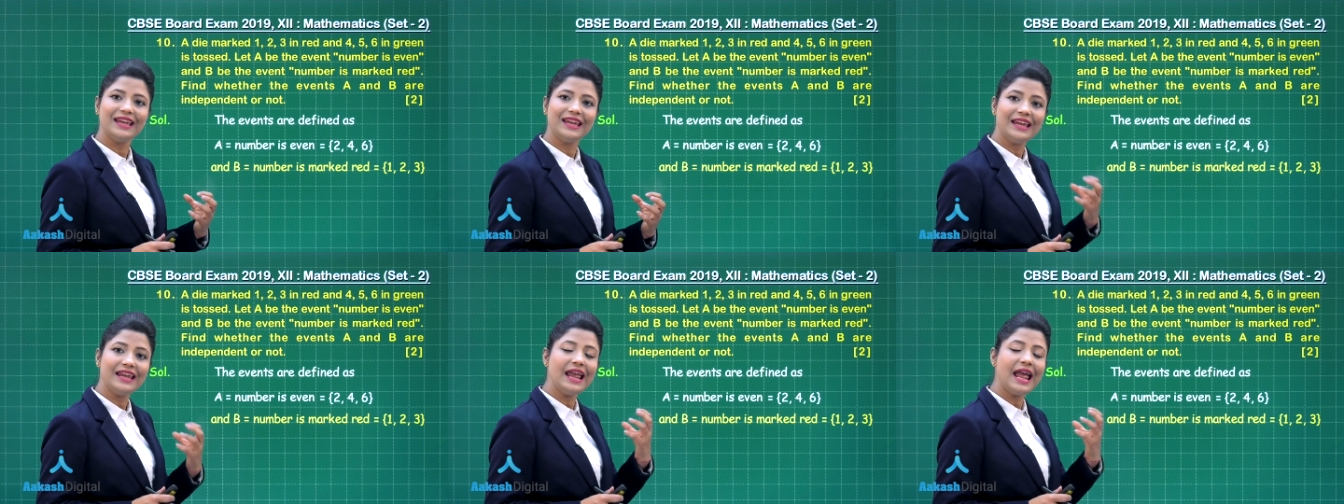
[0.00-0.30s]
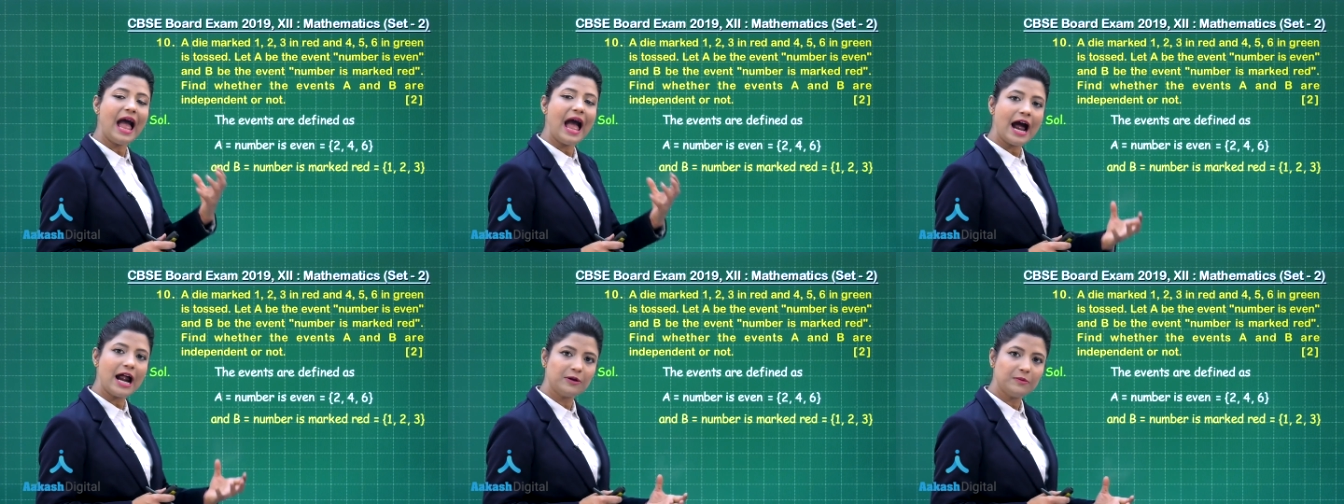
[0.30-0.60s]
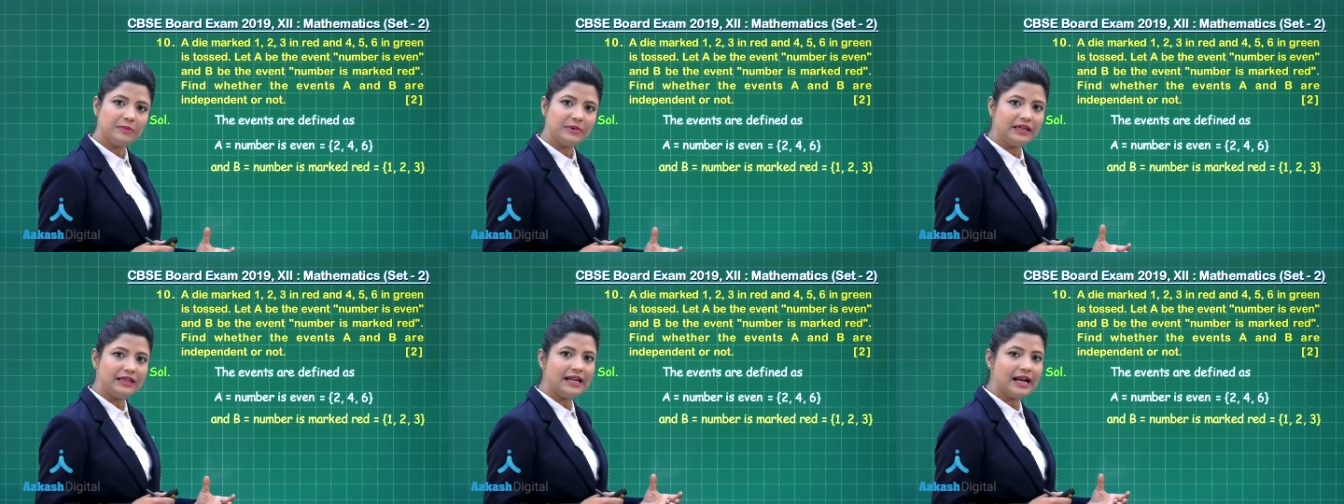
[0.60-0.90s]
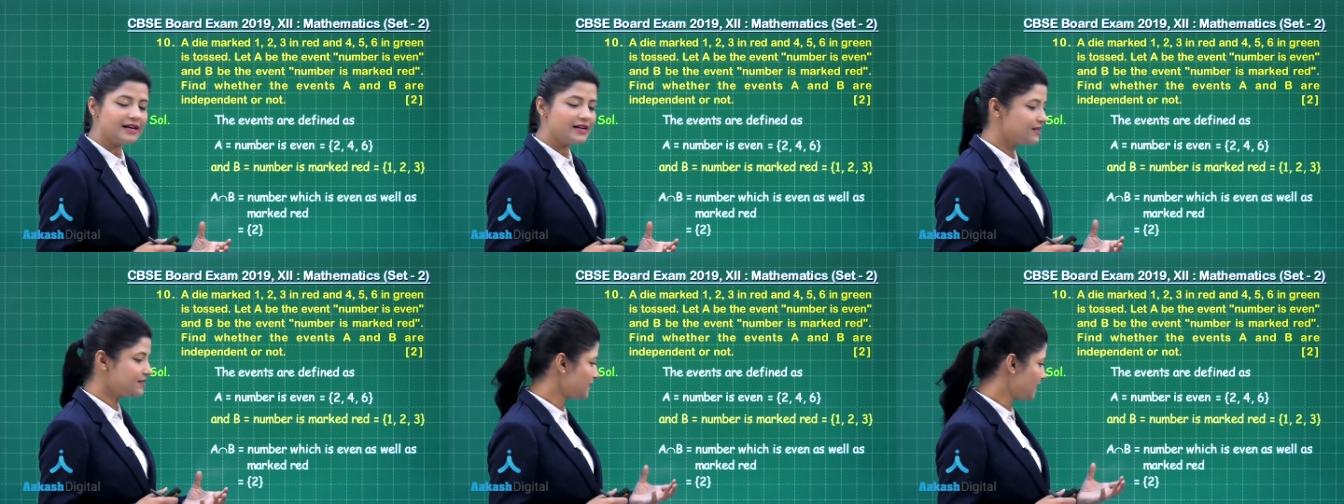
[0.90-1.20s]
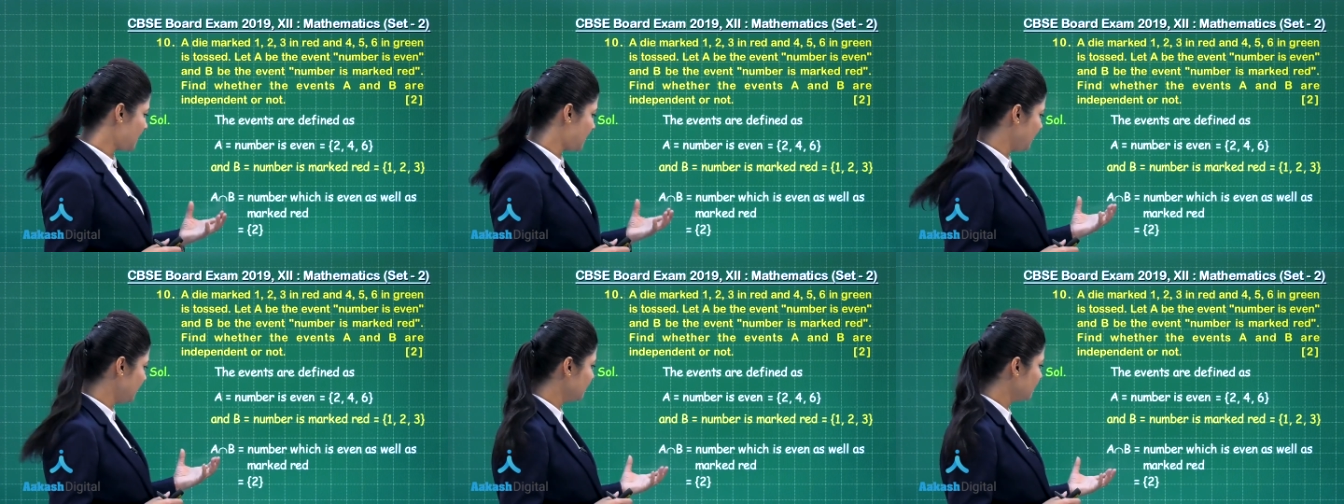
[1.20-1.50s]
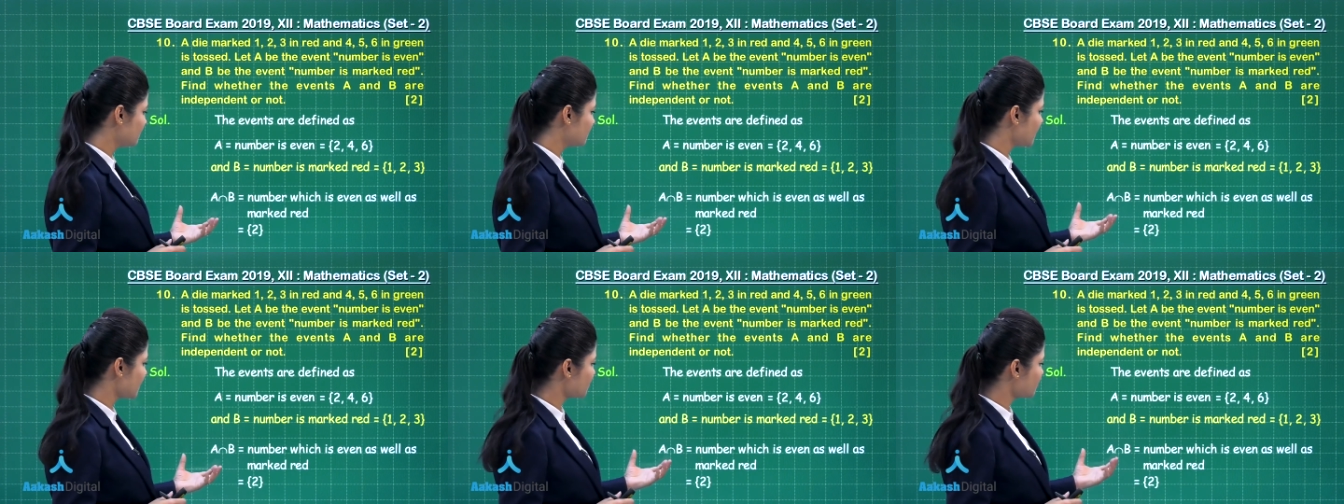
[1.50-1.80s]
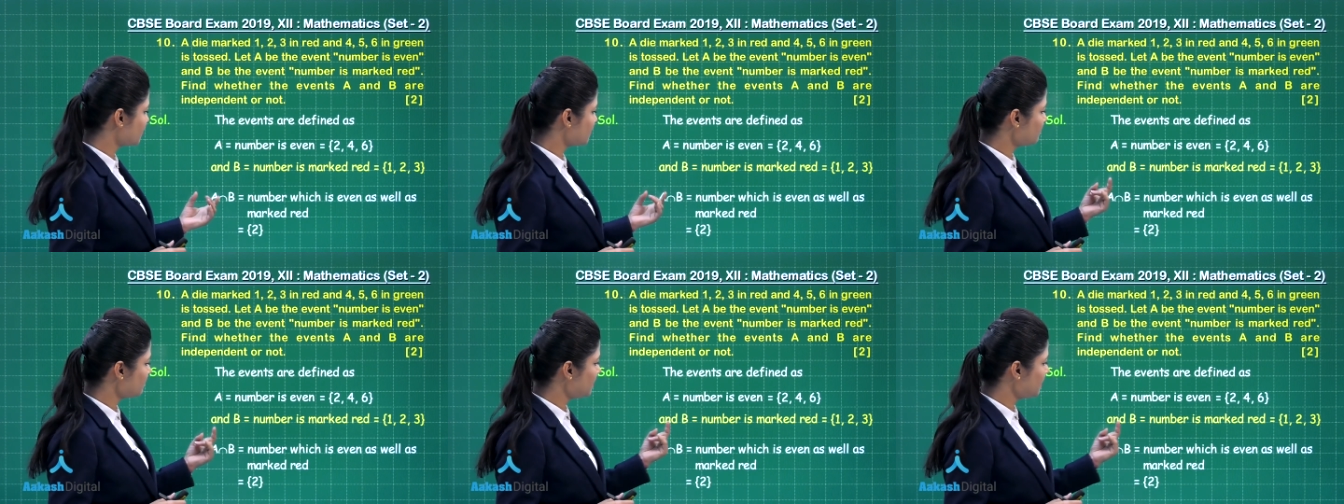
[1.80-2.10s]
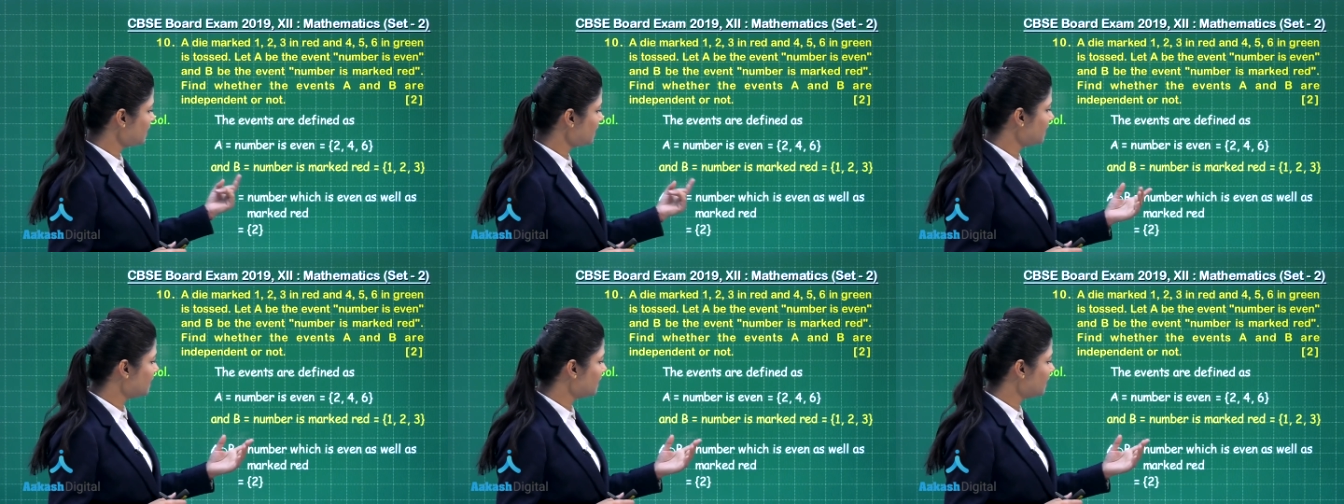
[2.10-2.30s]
A and B, that is A intersection B.